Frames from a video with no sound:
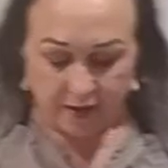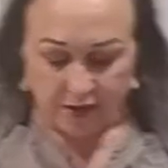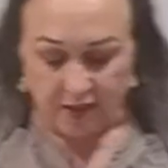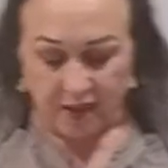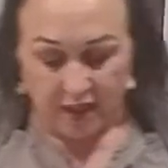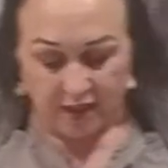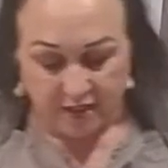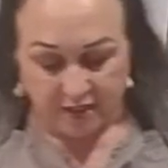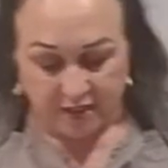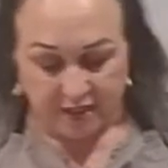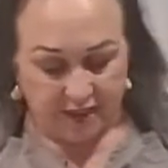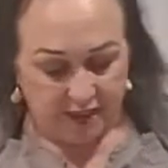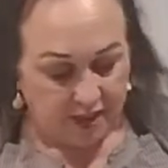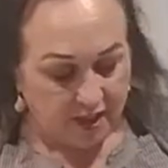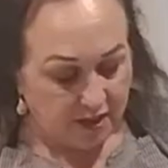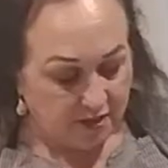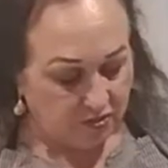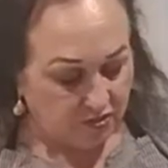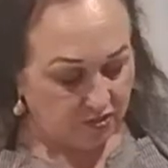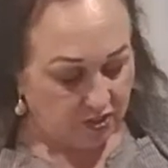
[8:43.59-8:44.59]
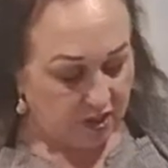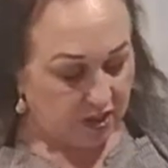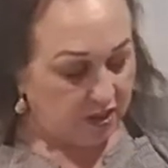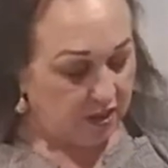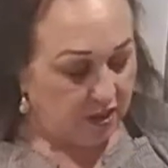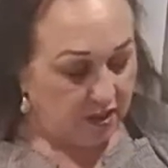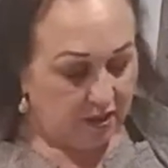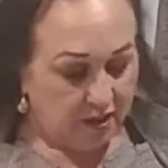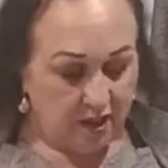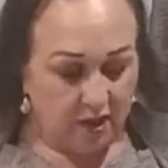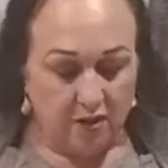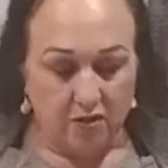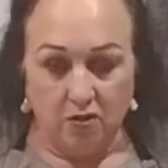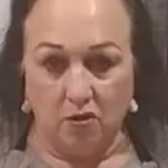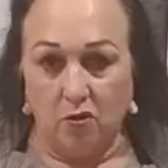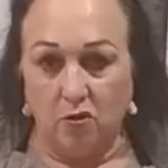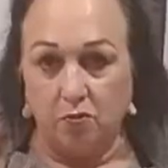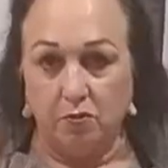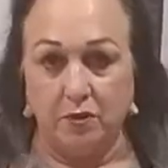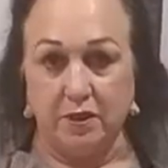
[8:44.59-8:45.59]
You got kids, you got to
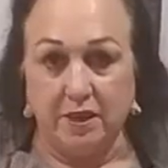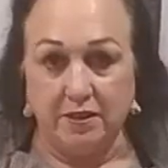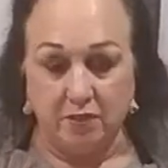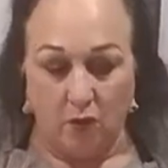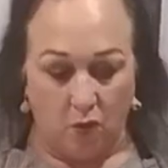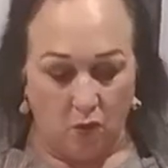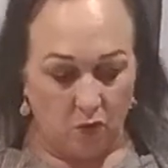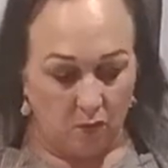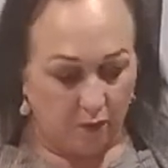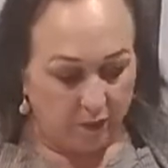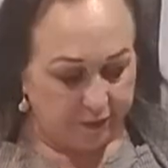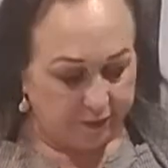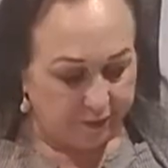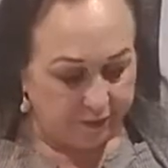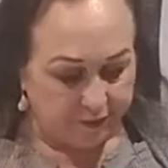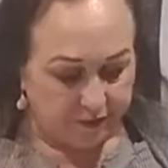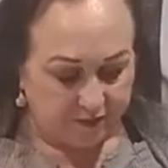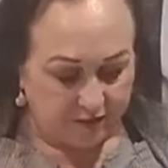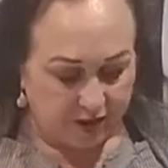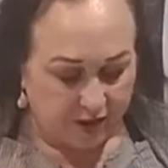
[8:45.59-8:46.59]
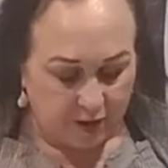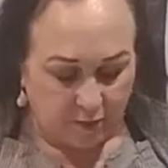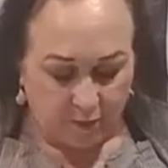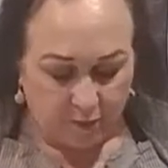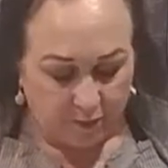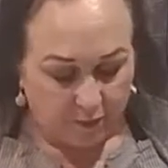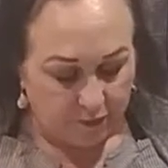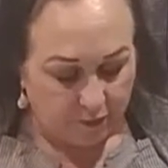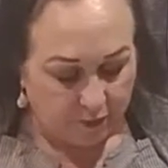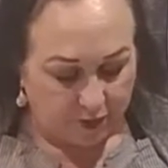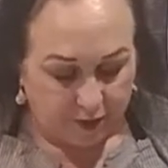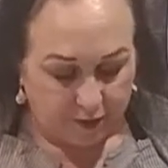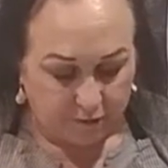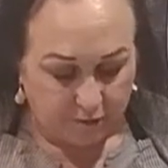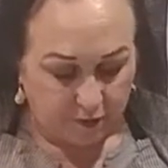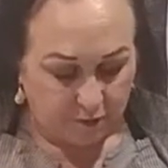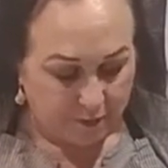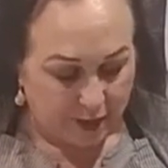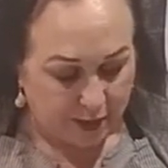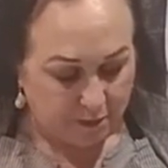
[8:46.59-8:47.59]
go get the homework on the table, whatever
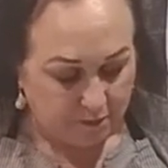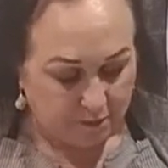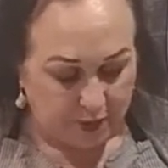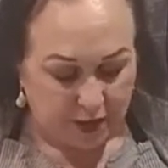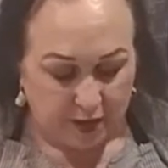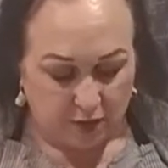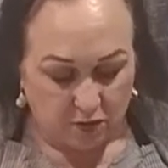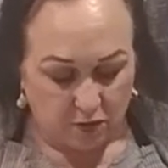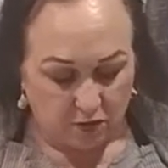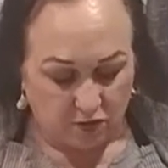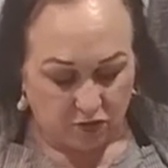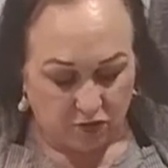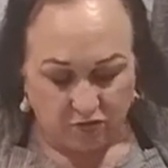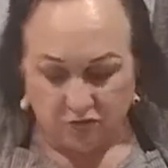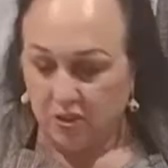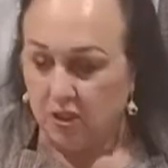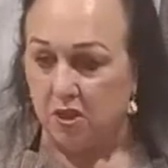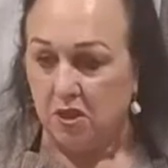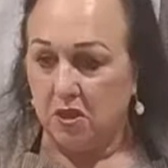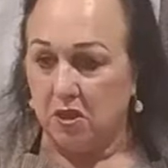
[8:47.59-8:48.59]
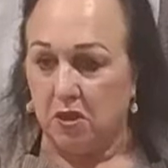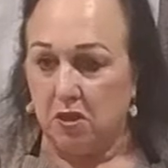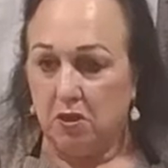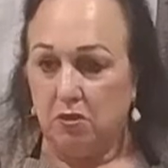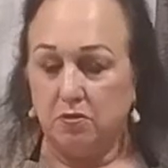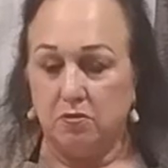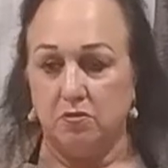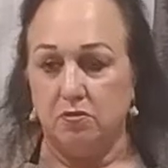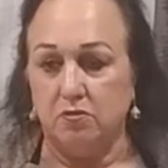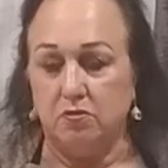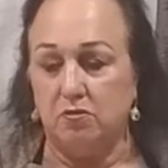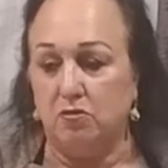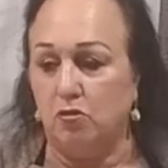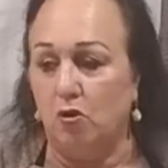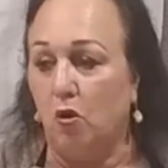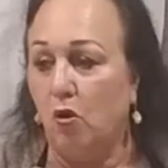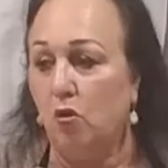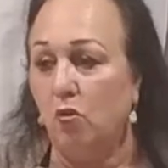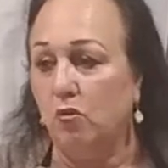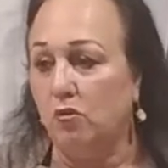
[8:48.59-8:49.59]
it might be. You just
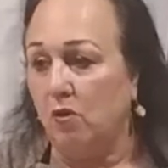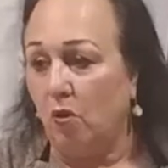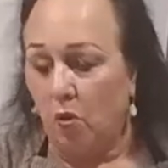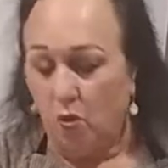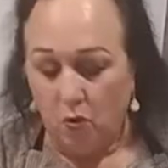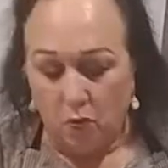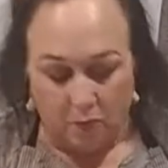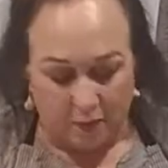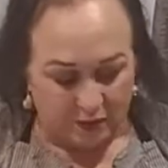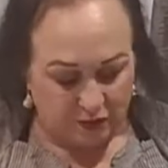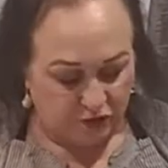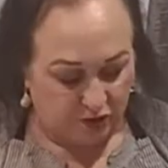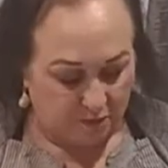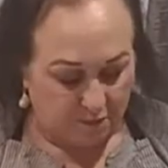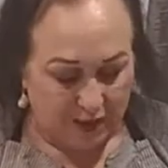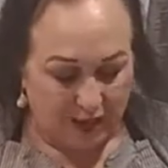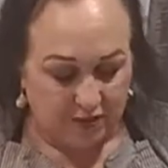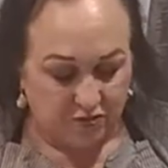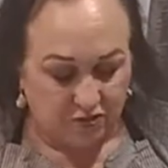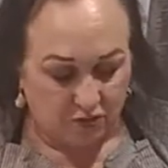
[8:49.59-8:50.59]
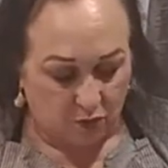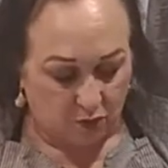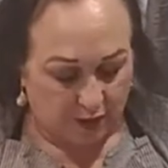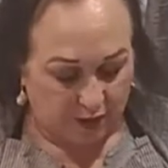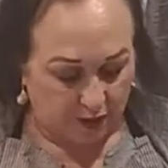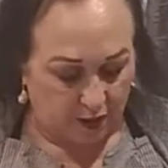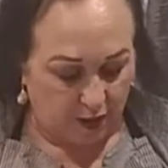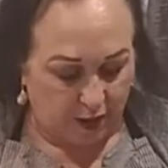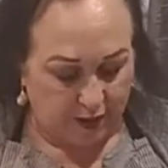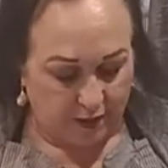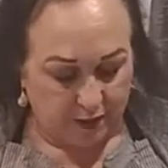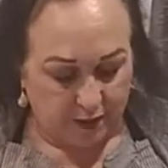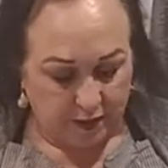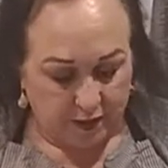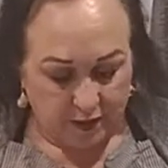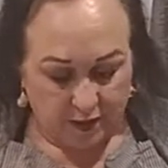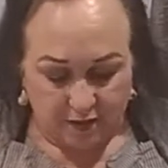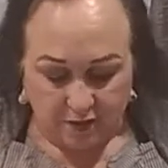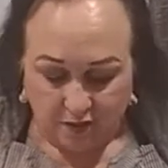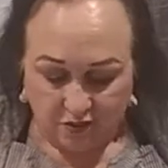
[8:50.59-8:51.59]
know a whole bunch of mess going on.
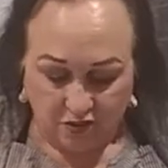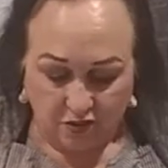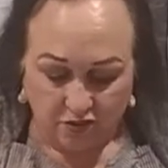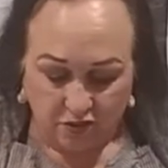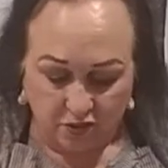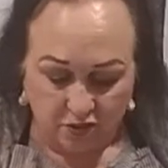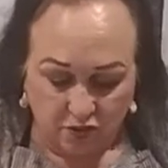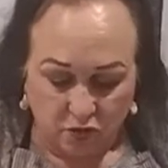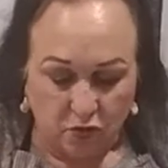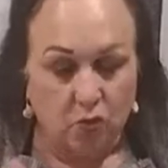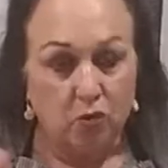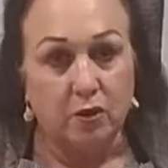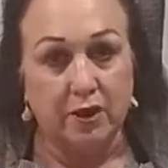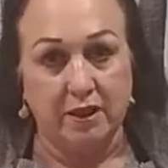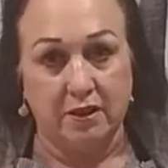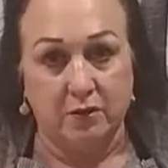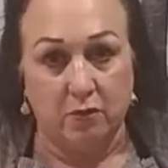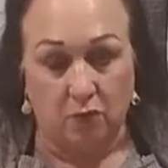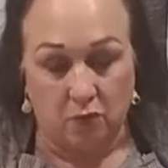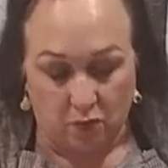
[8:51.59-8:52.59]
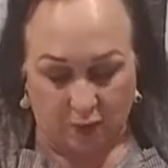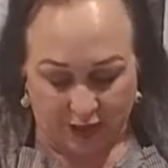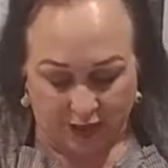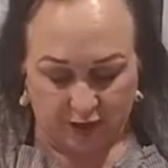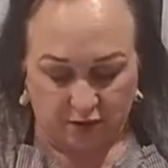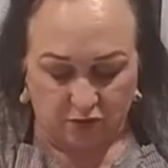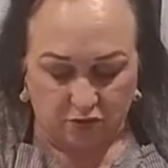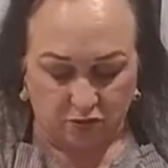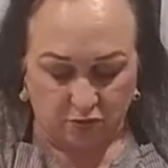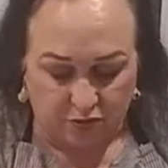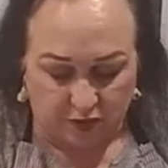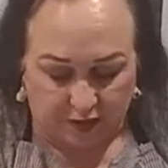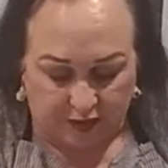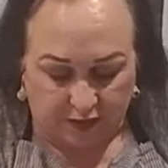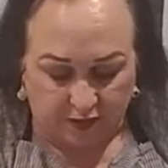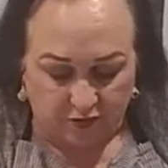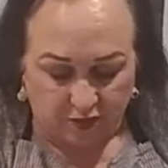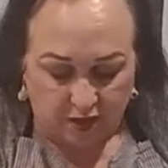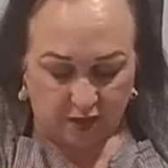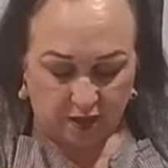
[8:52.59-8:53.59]
This is just a quick way to do
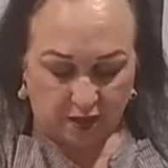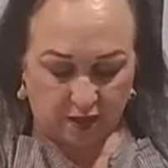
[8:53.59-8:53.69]
things.